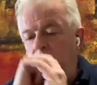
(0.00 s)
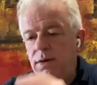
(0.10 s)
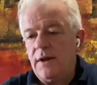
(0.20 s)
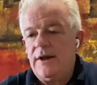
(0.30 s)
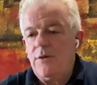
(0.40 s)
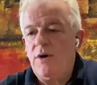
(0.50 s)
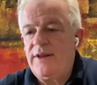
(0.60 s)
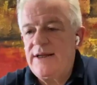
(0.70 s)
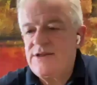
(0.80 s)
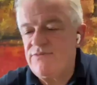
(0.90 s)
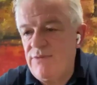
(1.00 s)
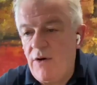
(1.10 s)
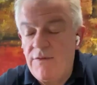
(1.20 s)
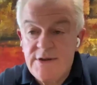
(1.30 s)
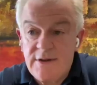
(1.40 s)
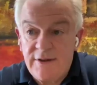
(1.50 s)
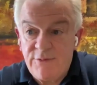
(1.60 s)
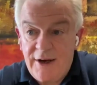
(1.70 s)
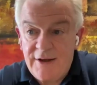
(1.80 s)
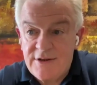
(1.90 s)
while that's obviously
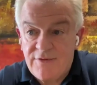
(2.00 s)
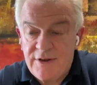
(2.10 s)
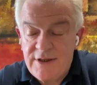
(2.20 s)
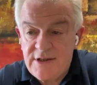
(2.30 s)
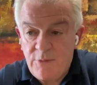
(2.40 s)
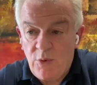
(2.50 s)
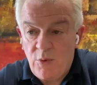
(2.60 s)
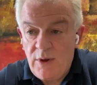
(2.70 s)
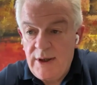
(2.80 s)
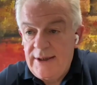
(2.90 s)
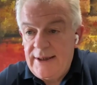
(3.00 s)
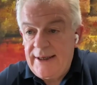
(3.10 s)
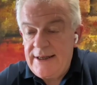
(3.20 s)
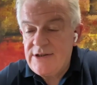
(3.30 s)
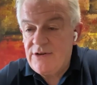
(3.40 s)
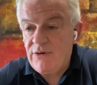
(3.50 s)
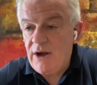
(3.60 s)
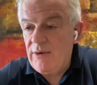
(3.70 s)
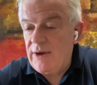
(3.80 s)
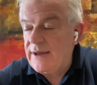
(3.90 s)
relatively small, it is
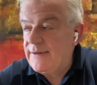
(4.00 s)
growing.